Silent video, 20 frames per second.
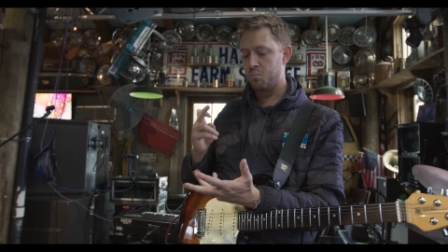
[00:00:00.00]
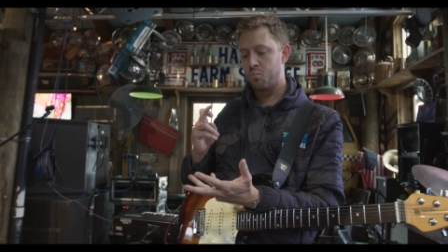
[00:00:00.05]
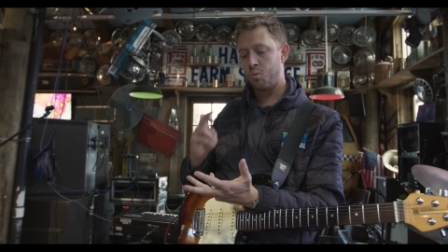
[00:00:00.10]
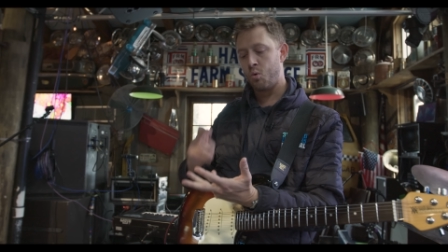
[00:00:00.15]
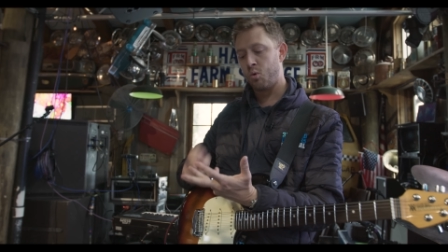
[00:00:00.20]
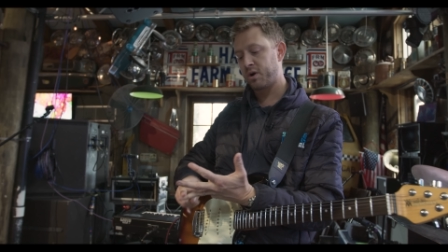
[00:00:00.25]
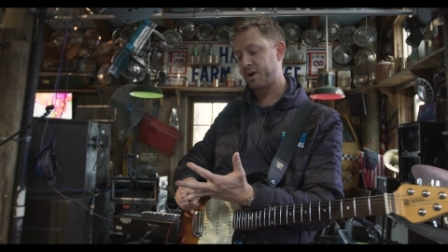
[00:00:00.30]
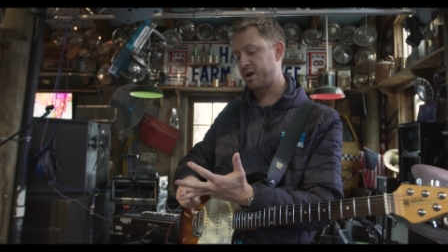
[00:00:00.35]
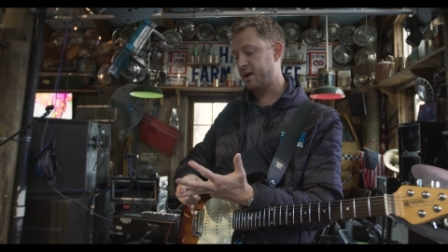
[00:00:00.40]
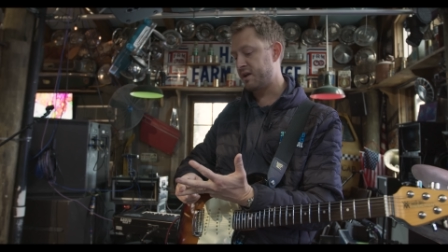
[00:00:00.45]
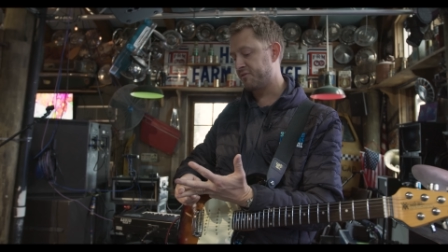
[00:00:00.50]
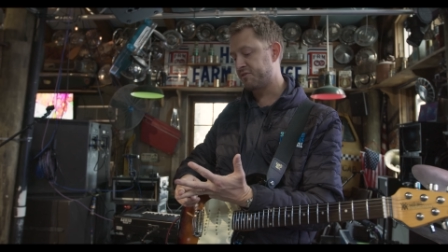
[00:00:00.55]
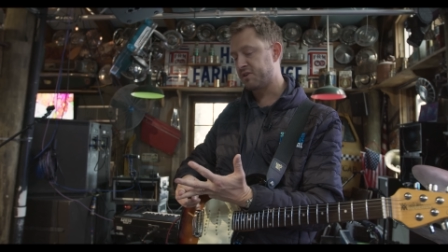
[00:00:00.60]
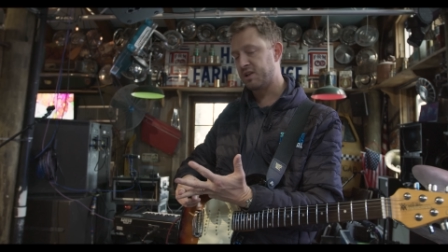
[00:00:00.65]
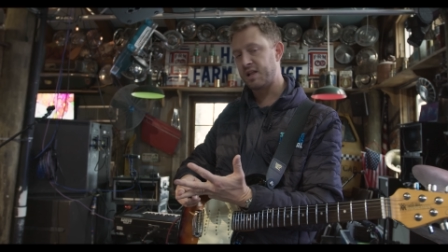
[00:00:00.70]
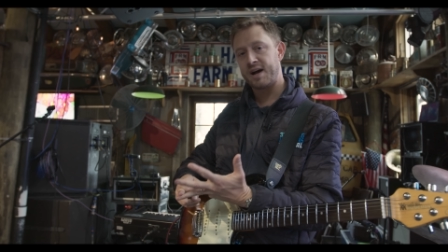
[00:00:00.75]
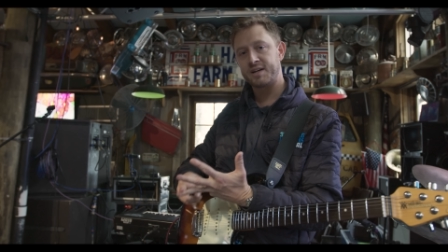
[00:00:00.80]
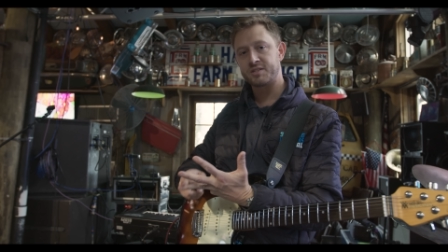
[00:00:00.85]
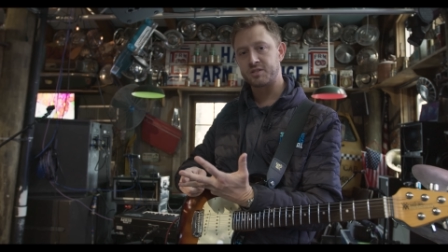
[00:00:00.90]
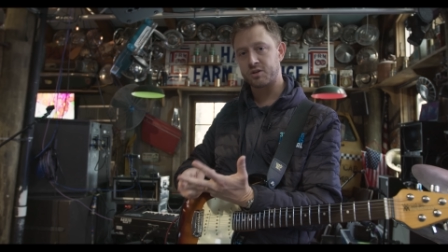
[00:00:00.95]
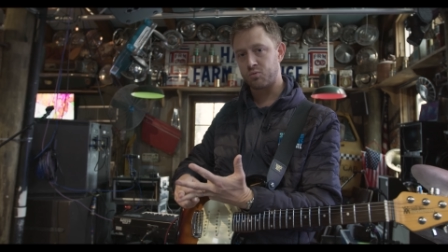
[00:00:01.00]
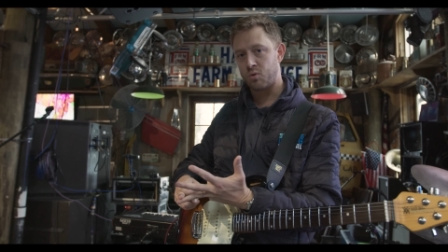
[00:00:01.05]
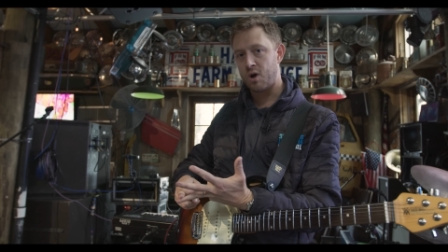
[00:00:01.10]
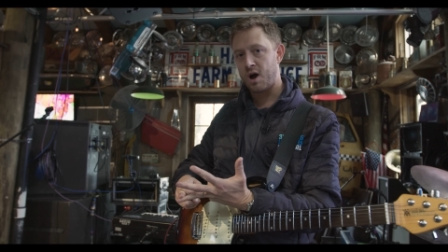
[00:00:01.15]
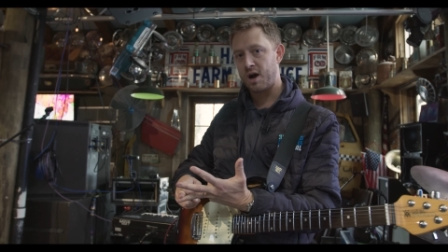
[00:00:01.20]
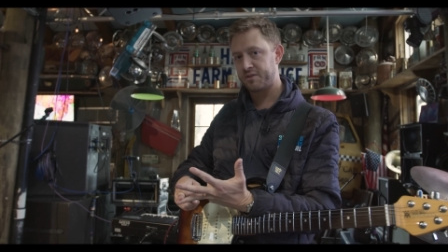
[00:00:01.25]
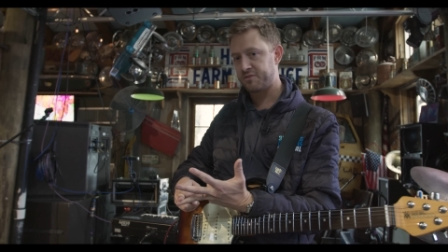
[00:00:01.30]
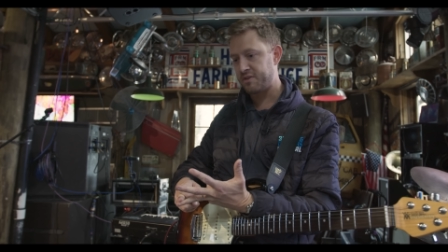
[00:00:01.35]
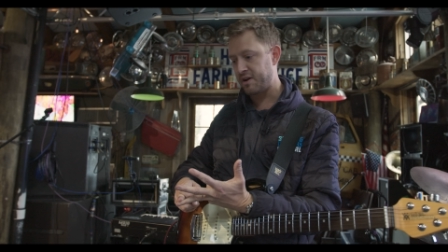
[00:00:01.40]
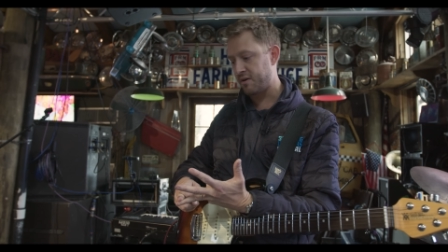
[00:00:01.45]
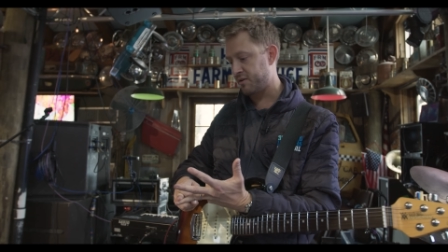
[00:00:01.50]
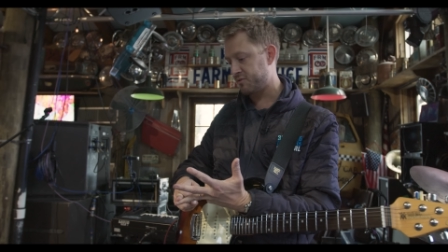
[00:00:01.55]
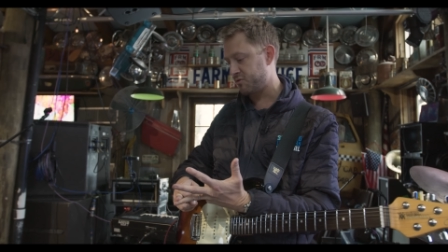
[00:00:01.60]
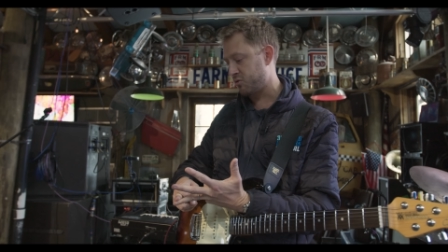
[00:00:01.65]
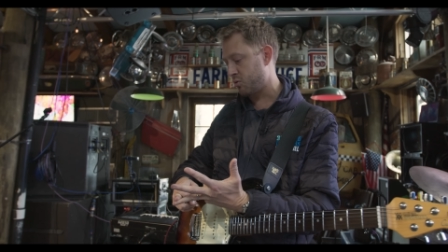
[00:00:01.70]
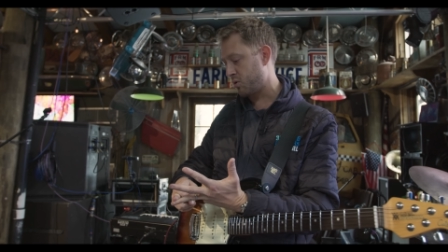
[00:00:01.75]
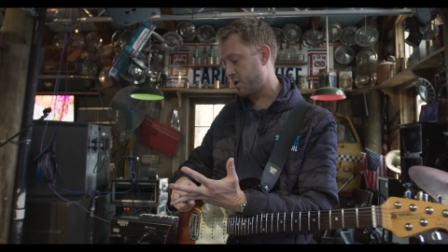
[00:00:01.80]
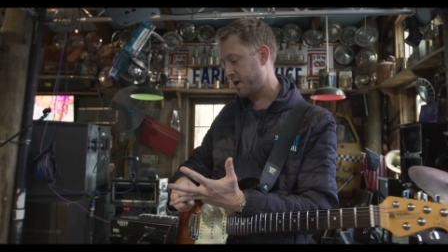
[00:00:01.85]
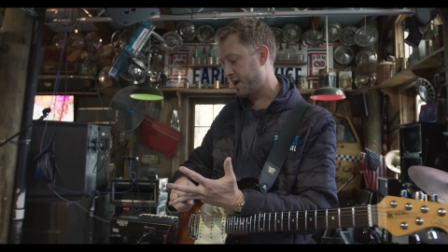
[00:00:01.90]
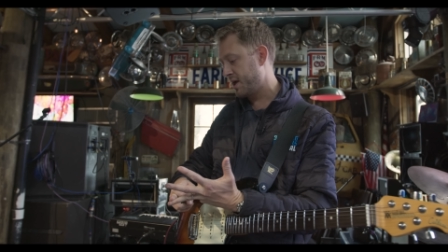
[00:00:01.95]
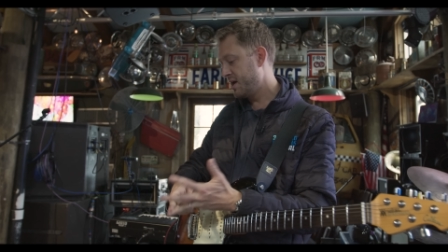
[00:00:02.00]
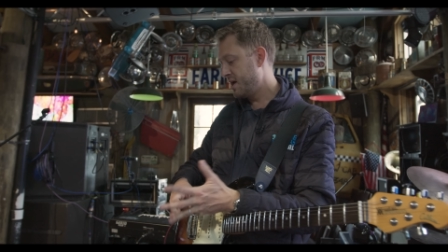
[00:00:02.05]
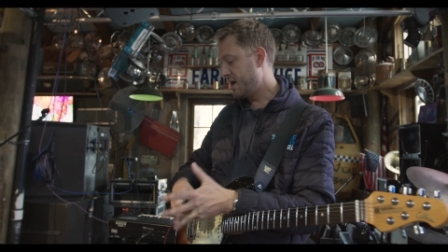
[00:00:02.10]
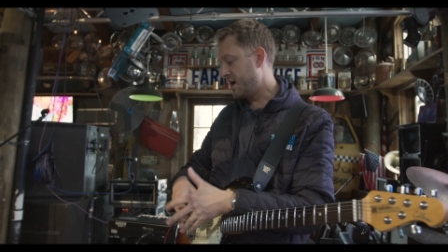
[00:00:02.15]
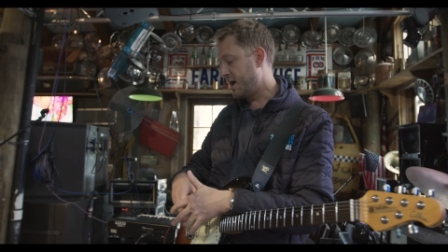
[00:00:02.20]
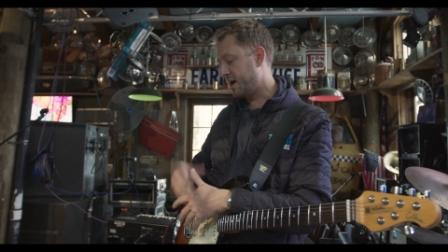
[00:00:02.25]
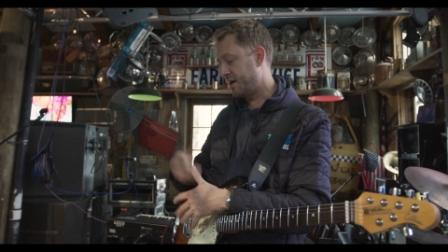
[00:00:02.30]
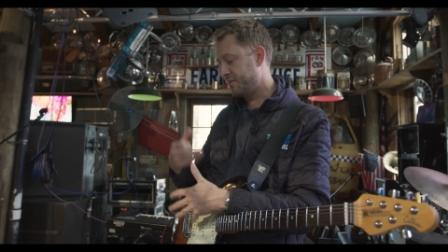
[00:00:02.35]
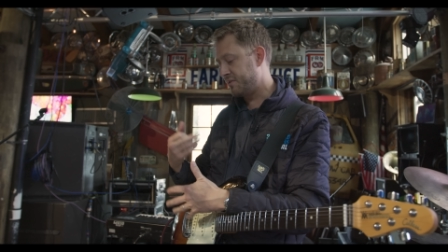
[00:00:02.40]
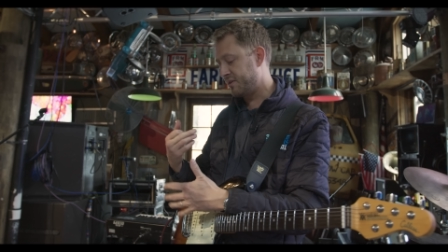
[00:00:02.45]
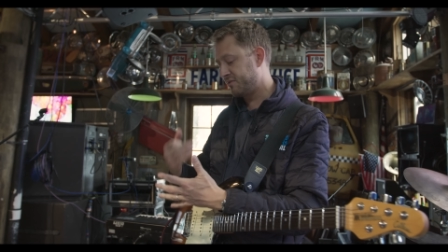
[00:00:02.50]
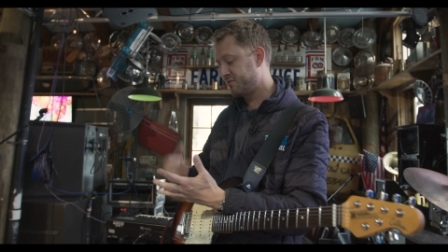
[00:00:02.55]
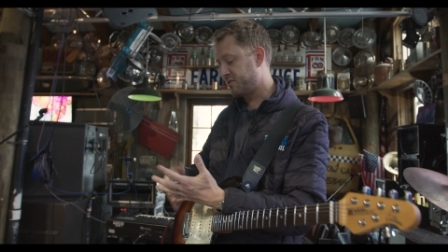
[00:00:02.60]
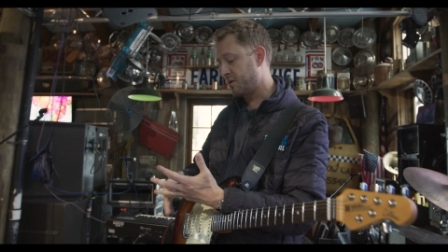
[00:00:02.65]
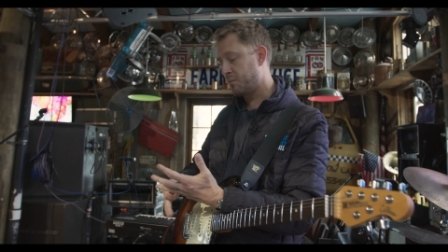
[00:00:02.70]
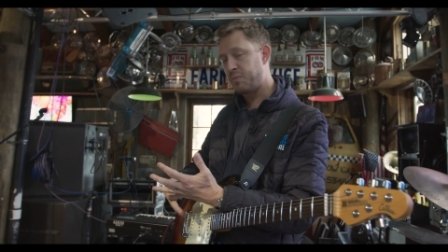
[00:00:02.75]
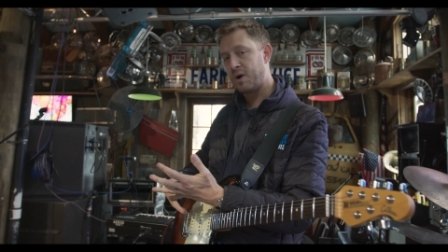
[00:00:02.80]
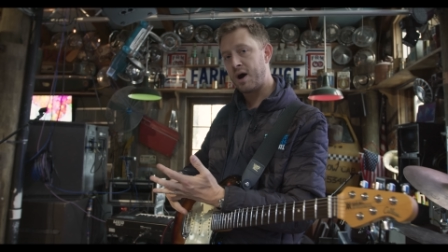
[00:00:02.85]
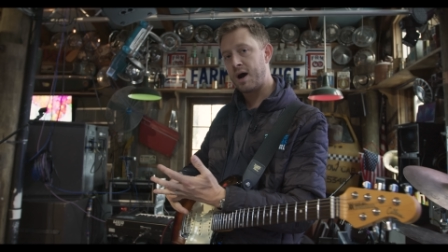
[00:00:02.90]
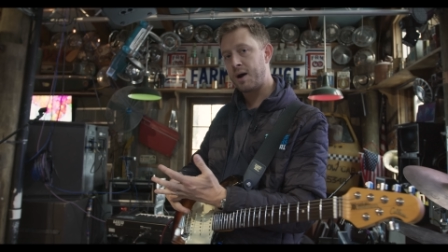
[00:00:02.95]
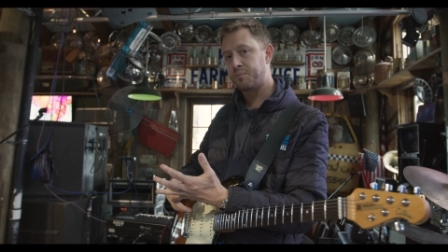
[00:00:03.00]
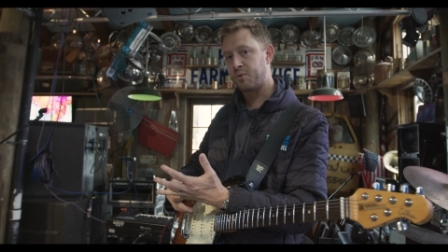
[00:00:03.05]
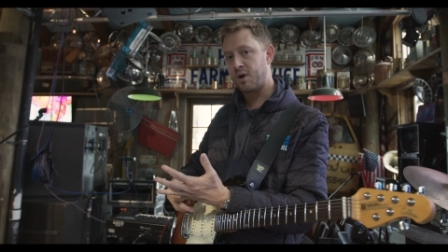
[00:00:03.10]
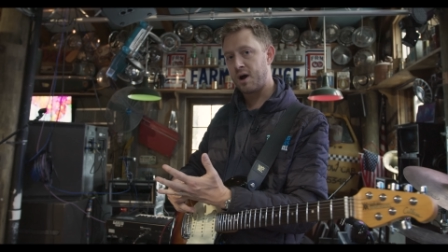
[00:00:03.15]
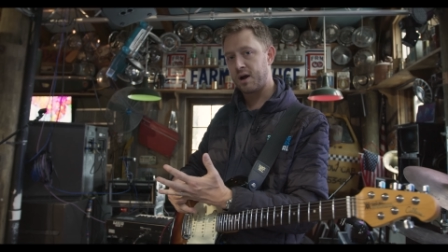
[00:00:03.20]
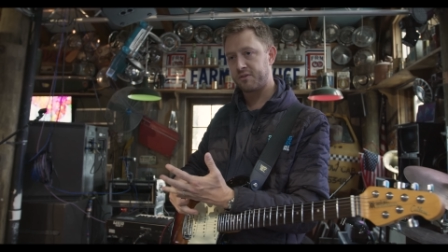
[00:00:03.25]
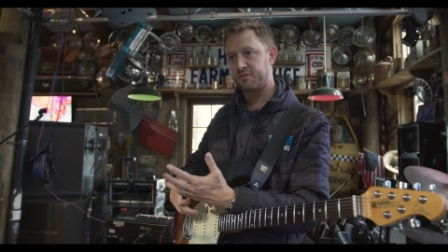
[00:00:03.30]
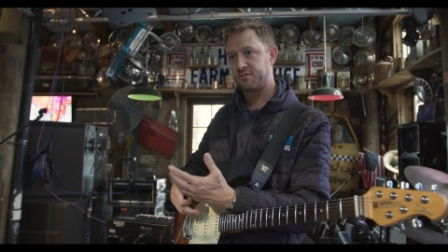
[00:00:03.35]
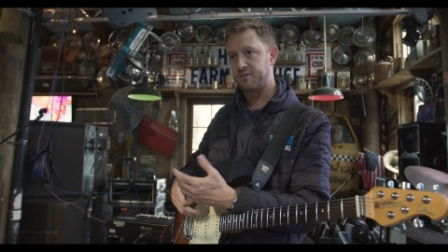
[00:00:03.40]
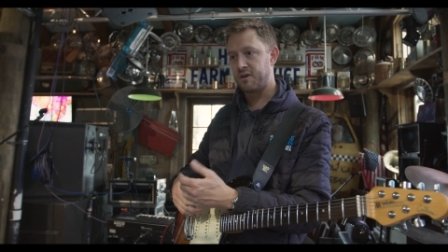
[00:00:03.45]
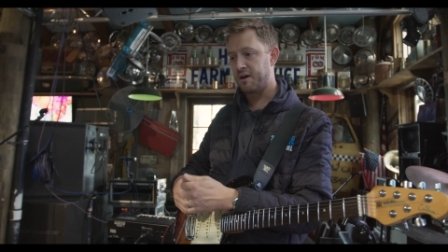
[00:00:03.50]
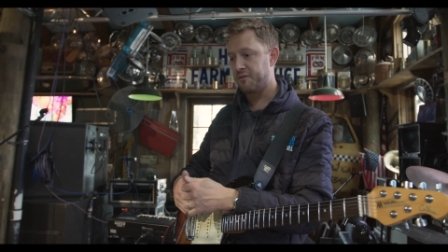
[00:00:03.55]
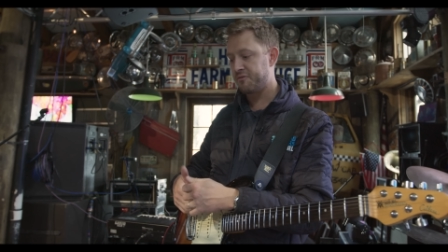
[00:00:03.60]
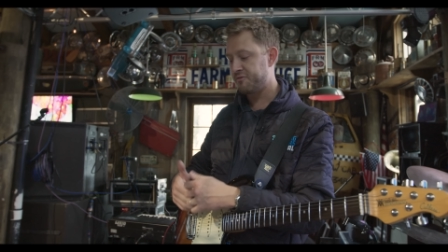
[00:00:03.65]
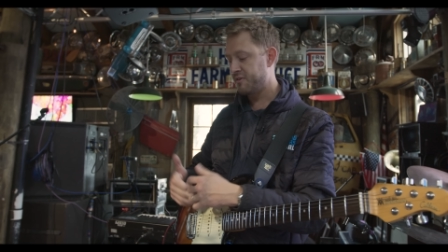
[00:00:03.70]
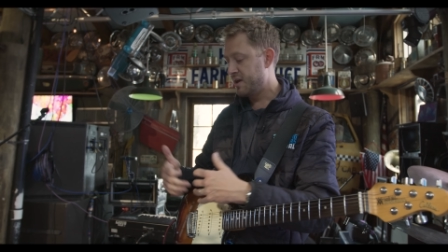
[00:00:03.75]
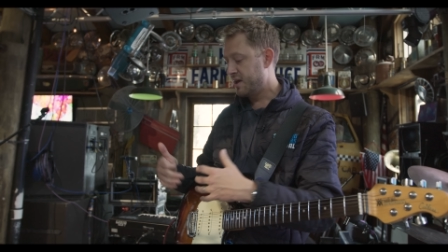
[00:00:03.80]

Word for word: more kind of classic rock territory, uh, and then some pop rock stuff